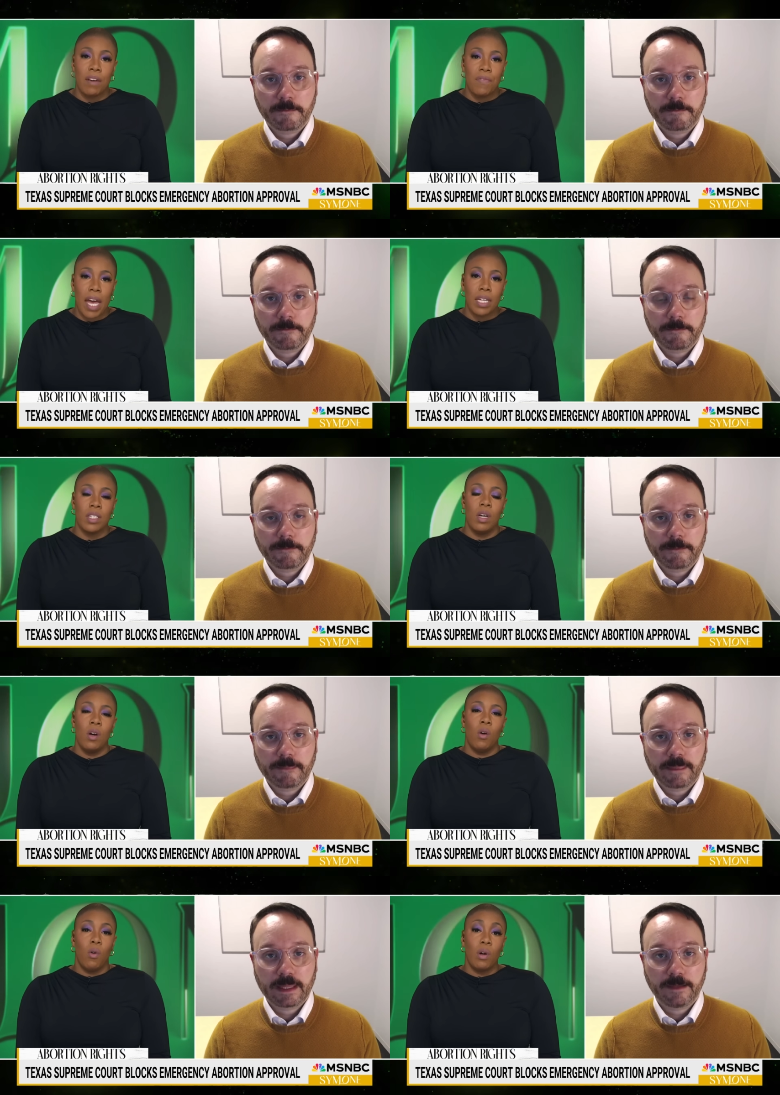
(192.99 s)
Speaker 1: effect
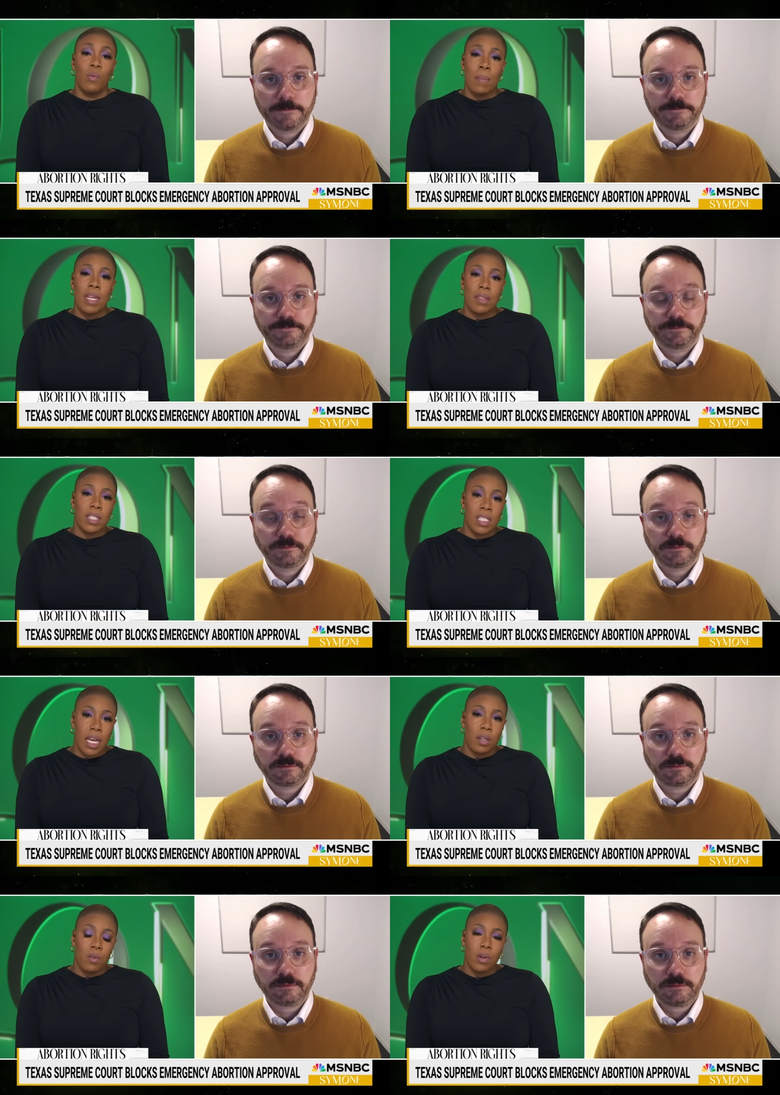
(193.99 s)
on women in the
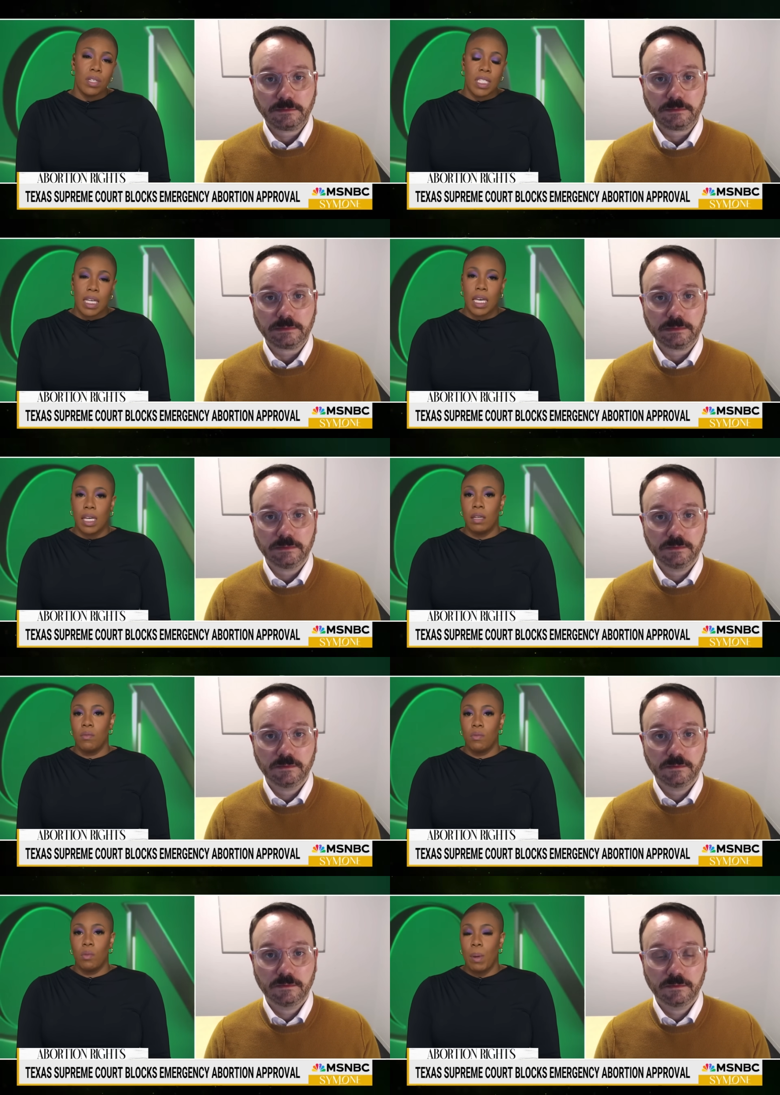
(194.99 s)
state who are seeking
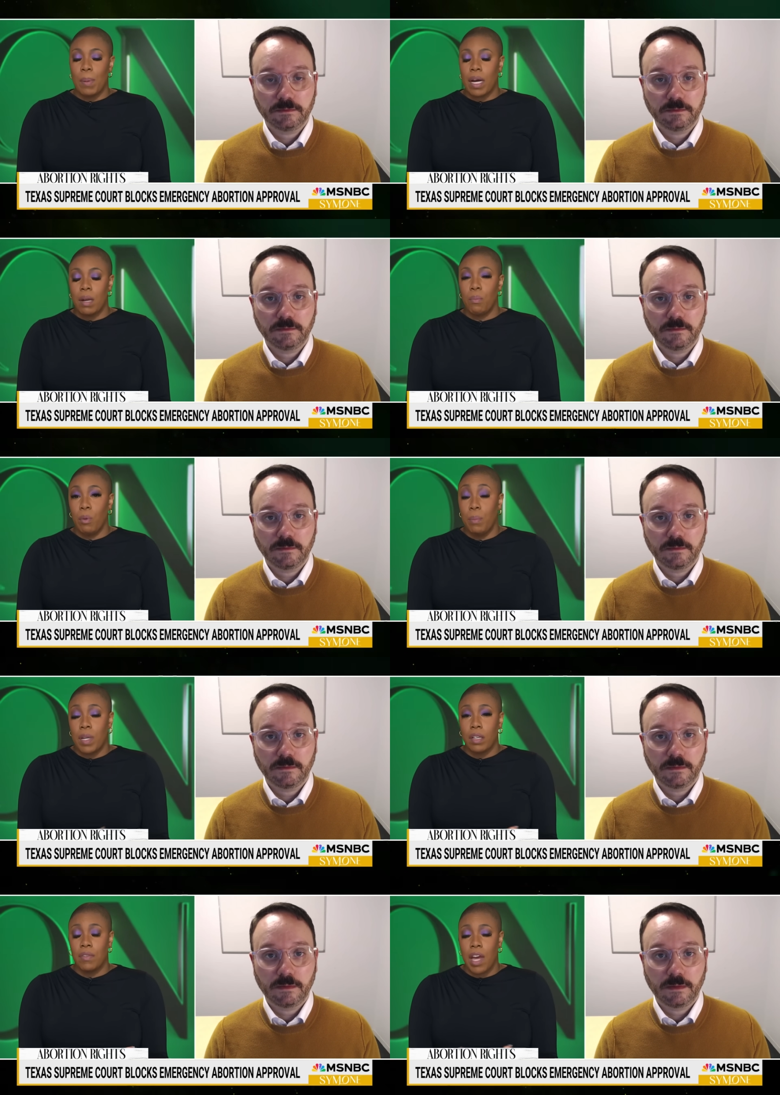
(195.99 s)
the reprodu
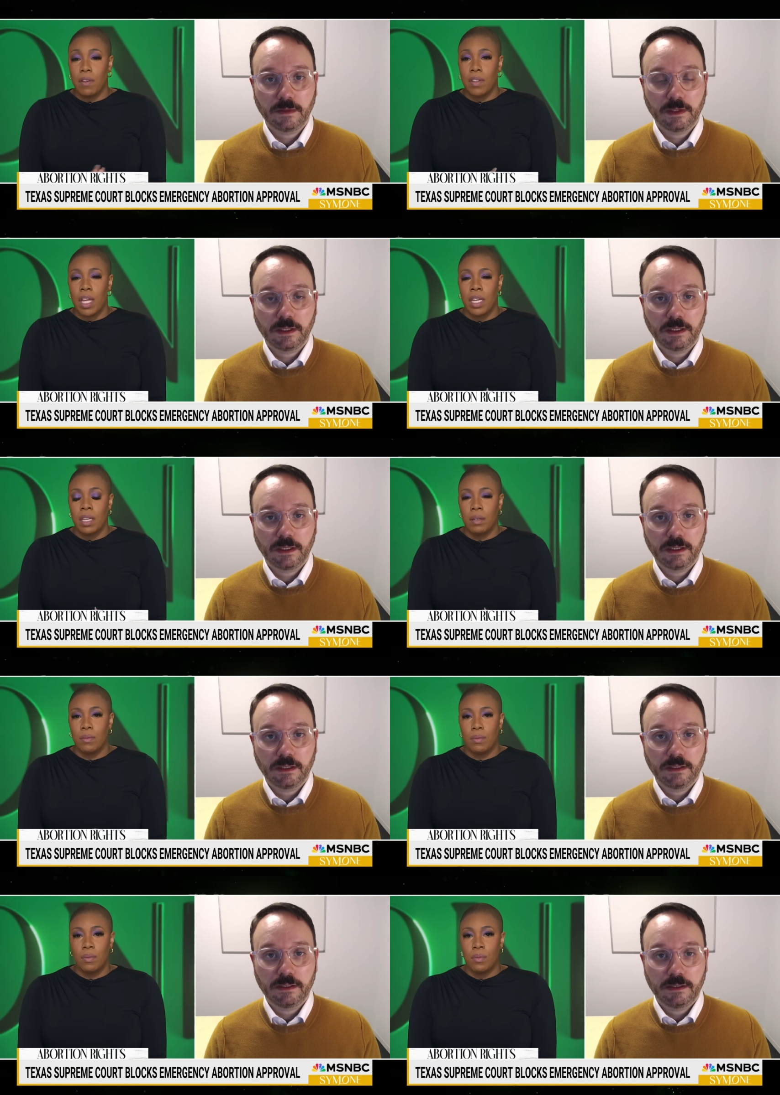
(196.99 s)
reproductive care that they need?
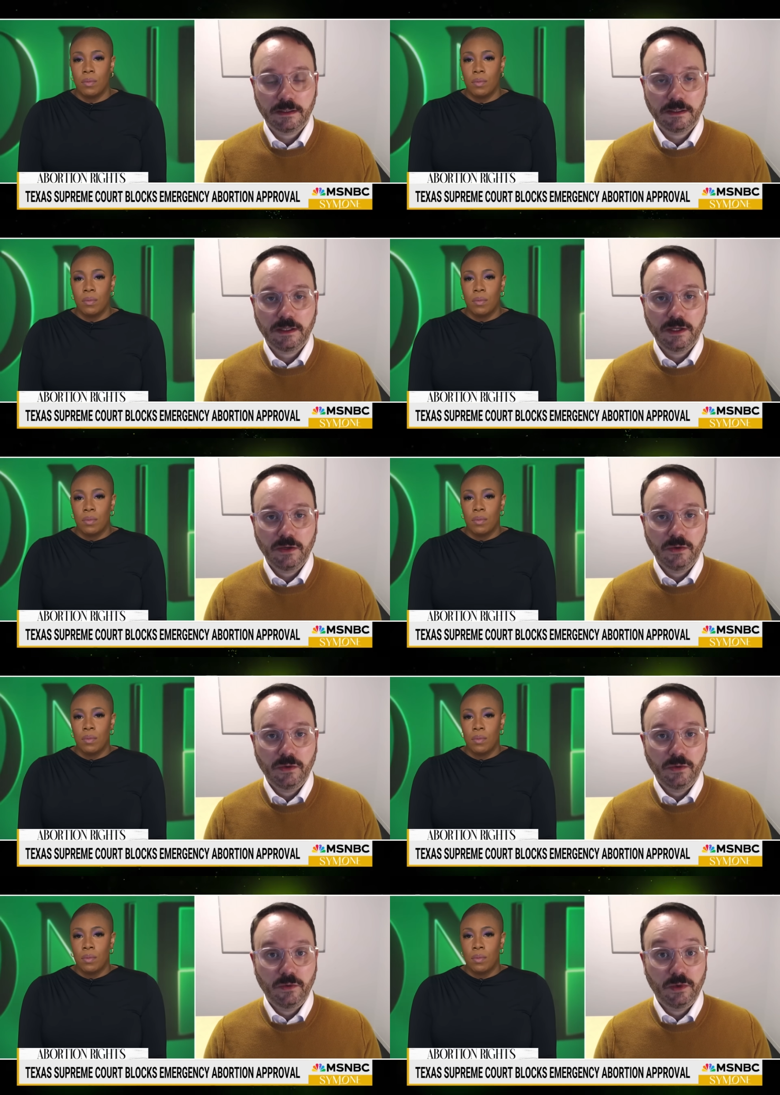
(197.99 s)

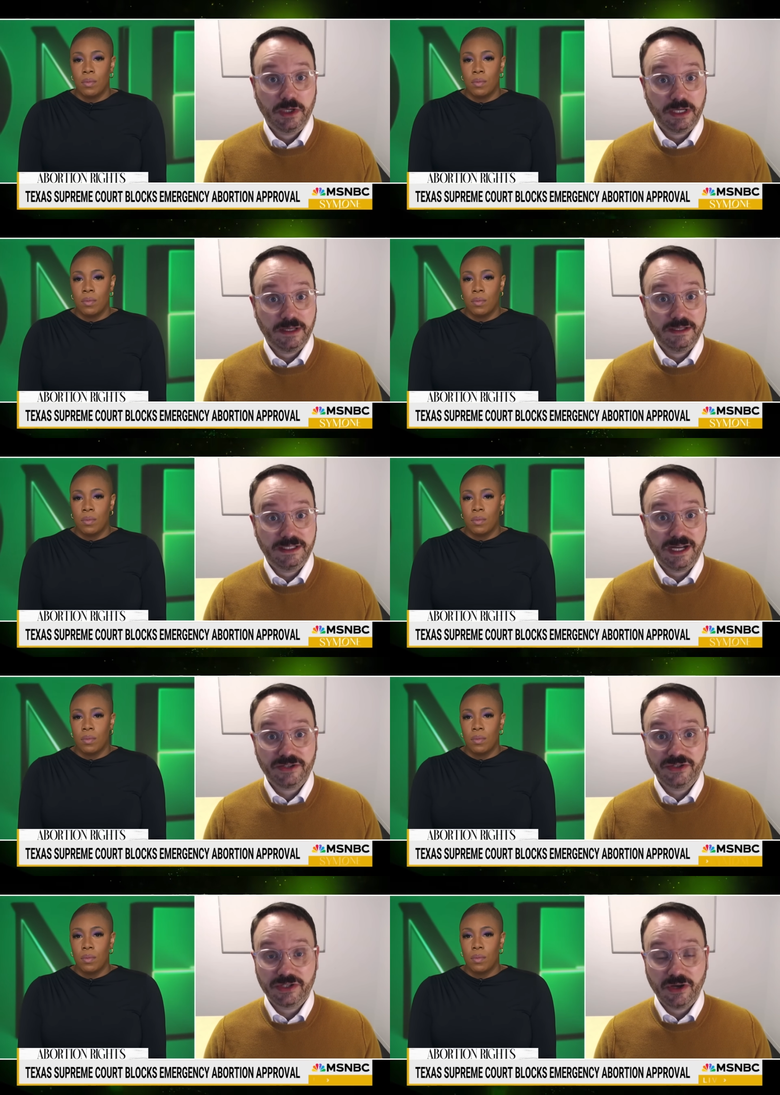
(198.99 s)
Speaker 2: Well, look,
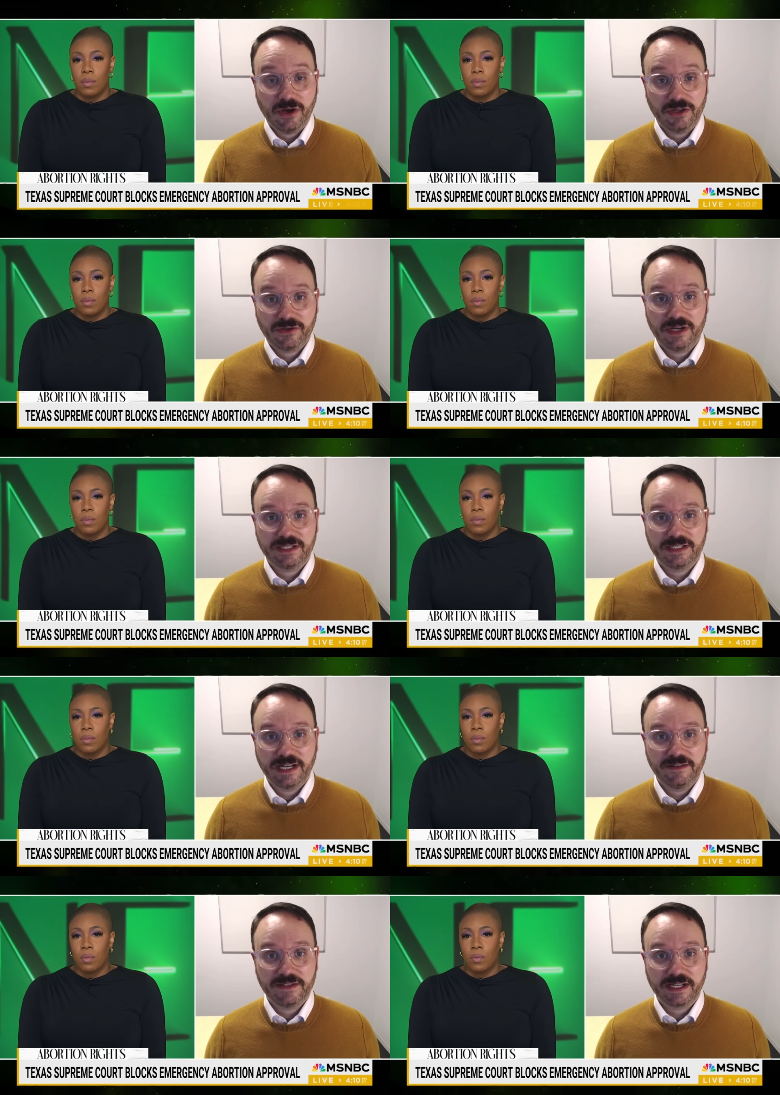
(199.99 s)
doctors all across the state
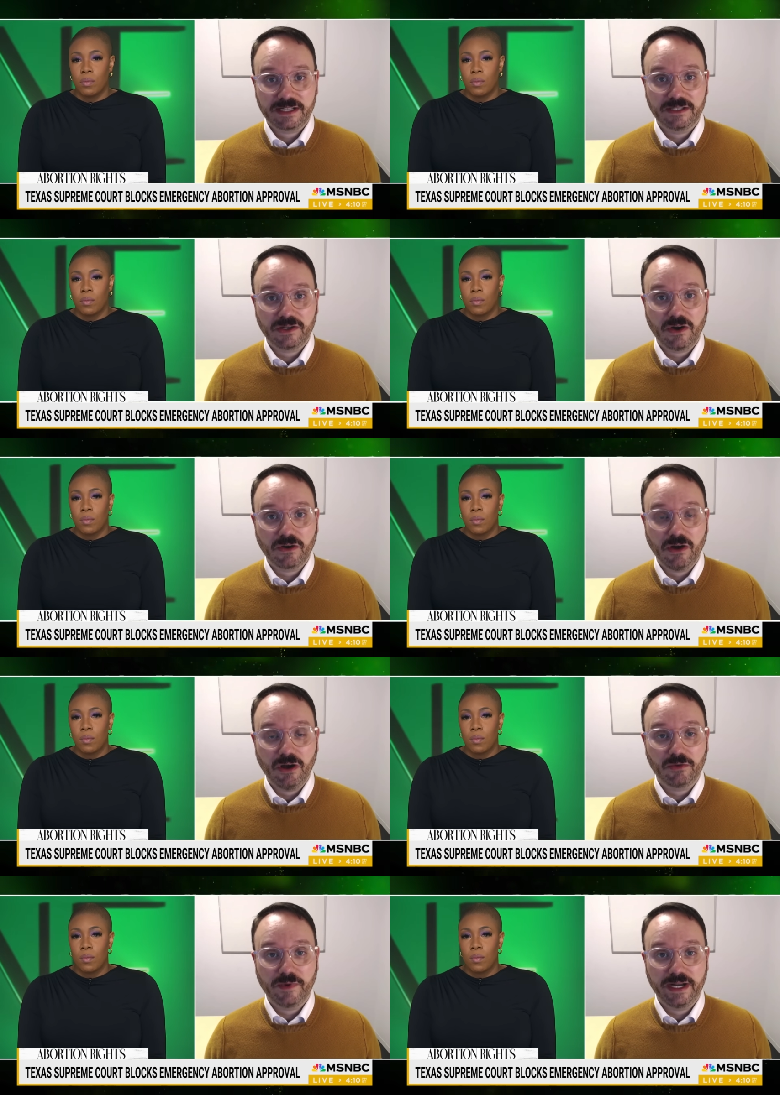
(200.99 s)
of Texas are
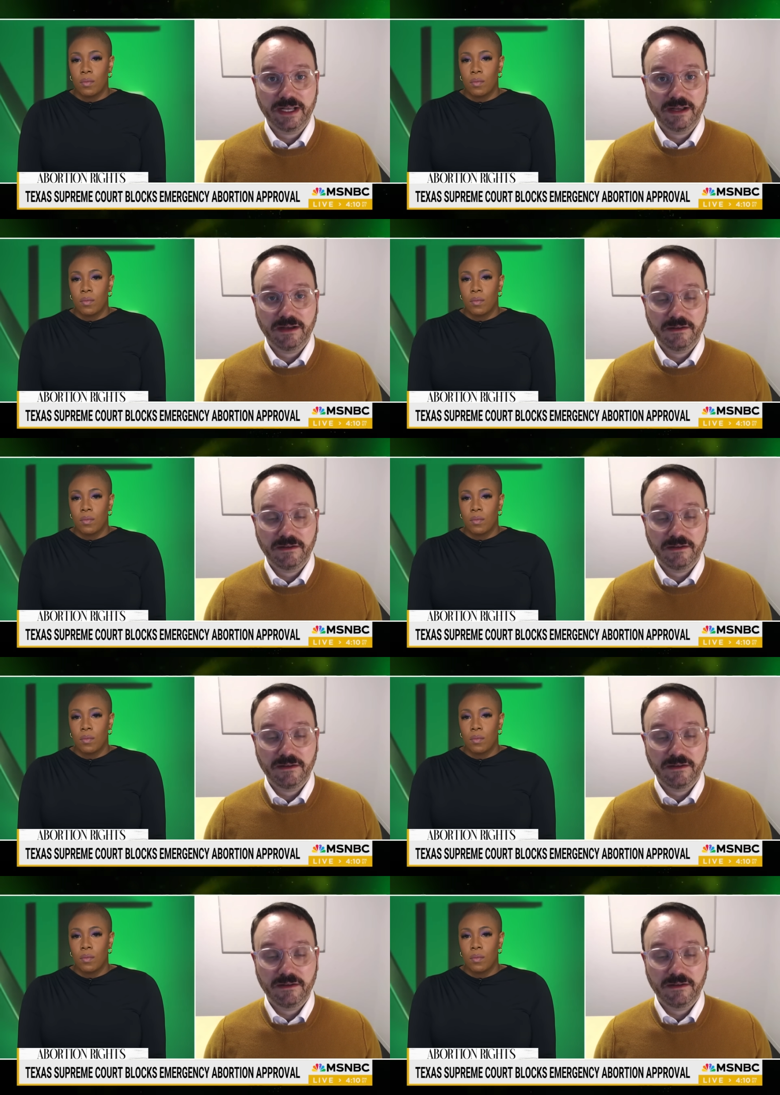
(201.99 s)
already